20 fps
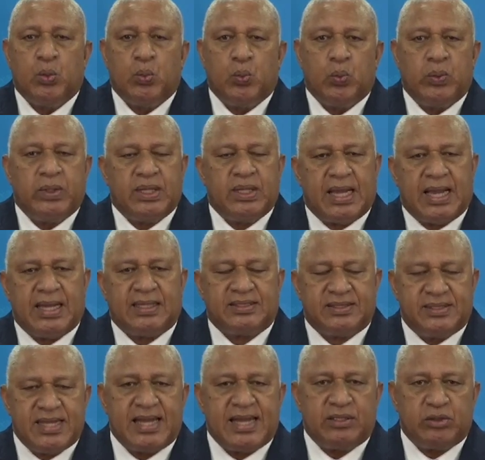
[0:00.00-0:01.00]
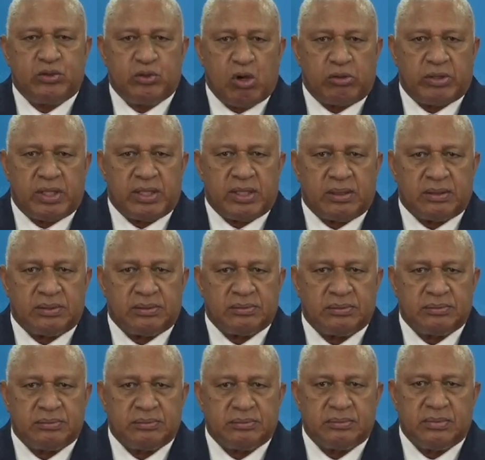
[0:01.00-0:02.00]
We are done talking.
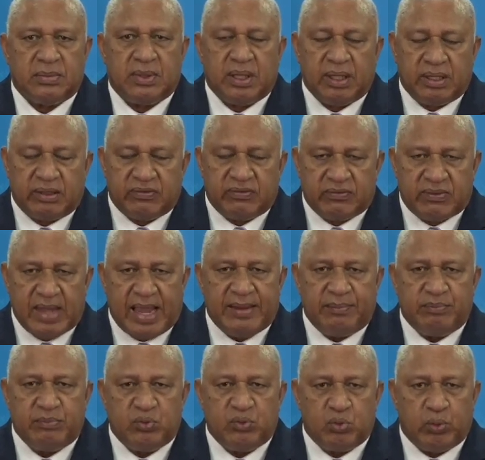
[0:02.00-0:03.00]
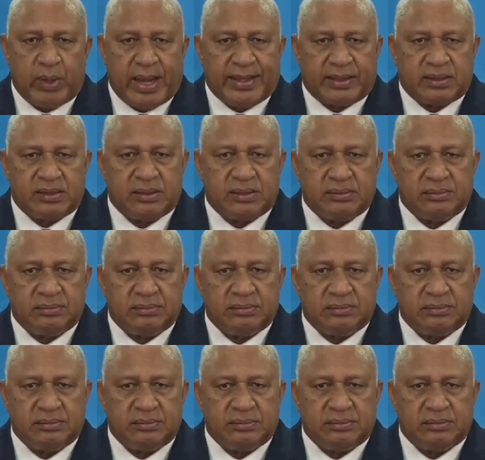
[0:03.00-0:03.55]
It's time to act.